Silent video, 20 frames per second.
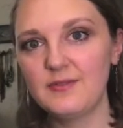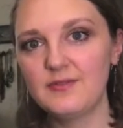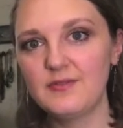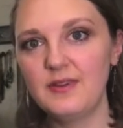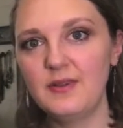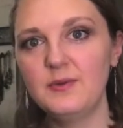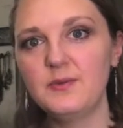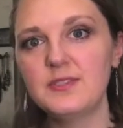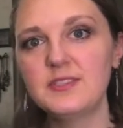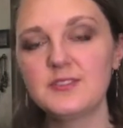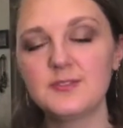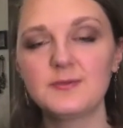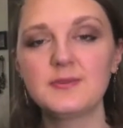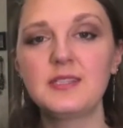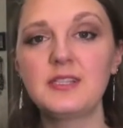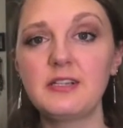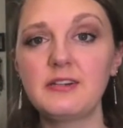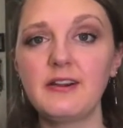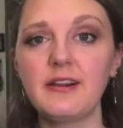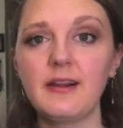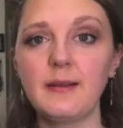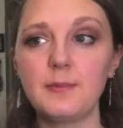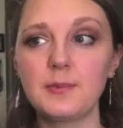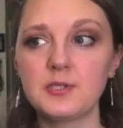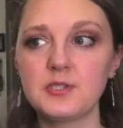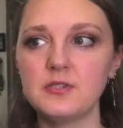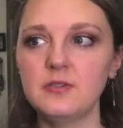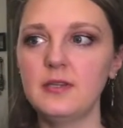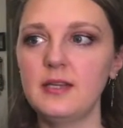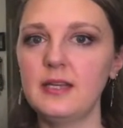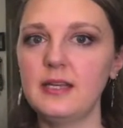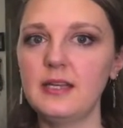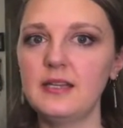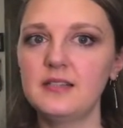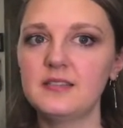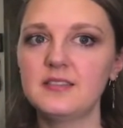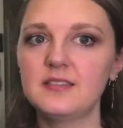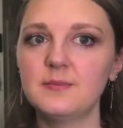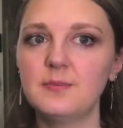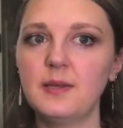It was a really great opportunity
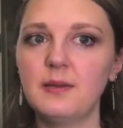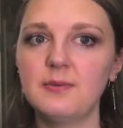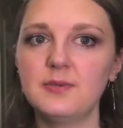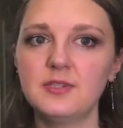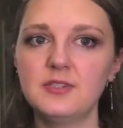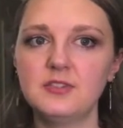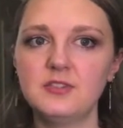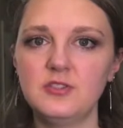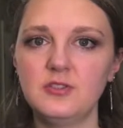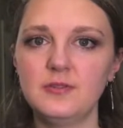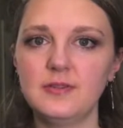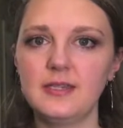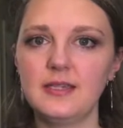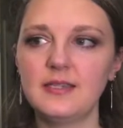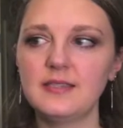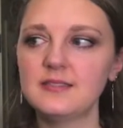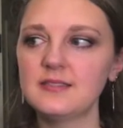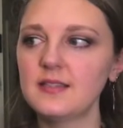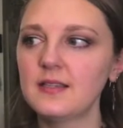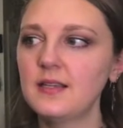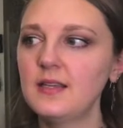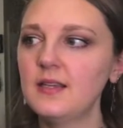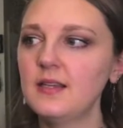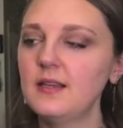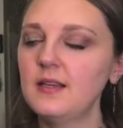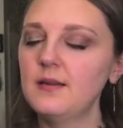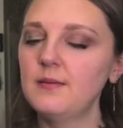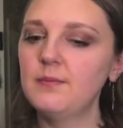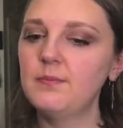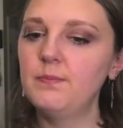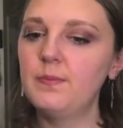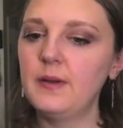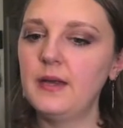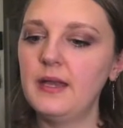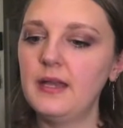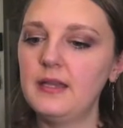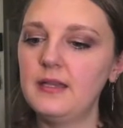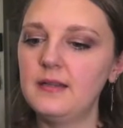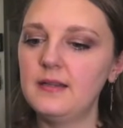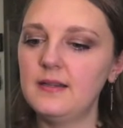to be able to do this,
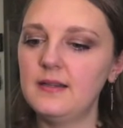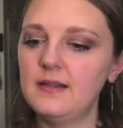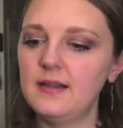but